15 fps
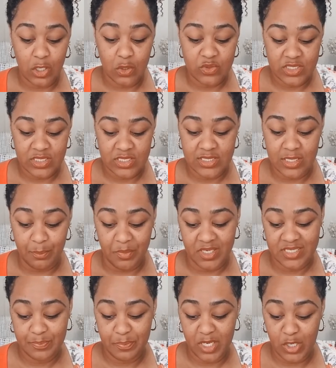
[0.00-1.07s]
closeness
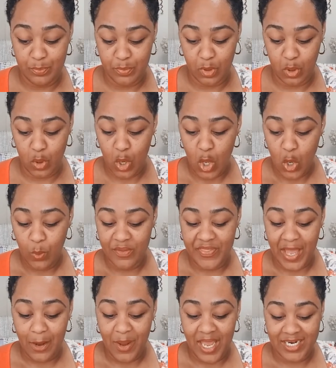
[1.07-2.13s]
amongst people
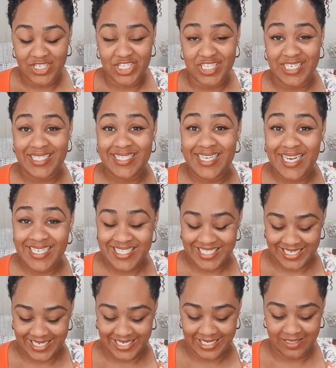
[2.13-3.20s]
without actually
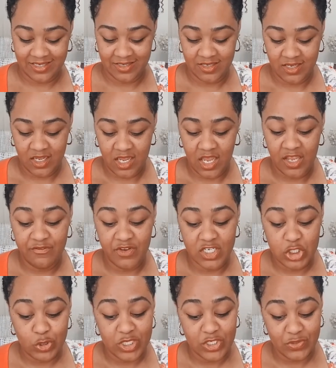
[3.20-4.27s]
touching.
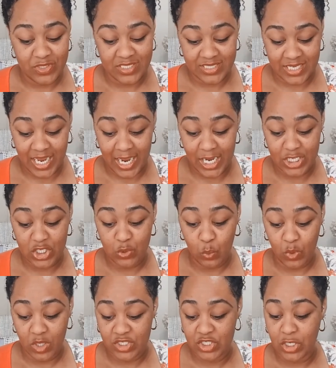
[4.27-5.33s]
Eventually, you decide you
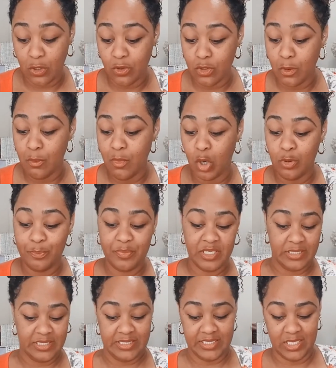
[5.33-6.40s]
want total
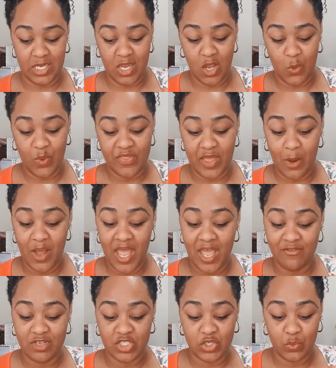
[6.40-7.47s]
mobility without
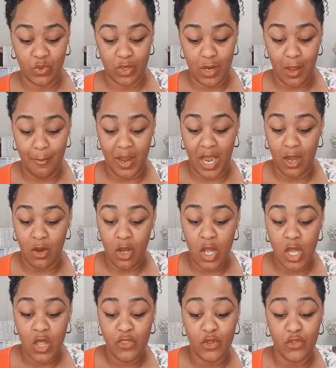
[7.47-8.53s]
having to worry about
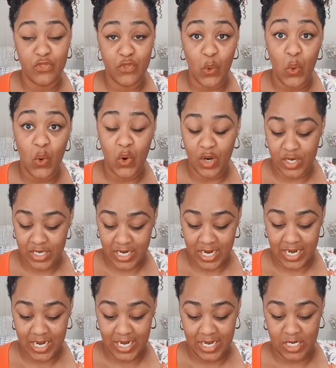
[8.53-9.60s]
the
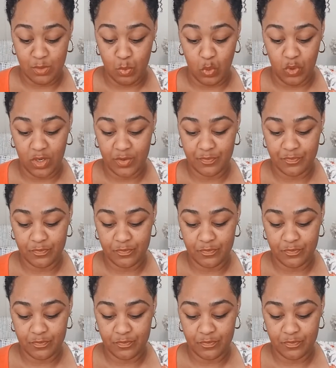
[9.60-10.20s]
thorn anymore.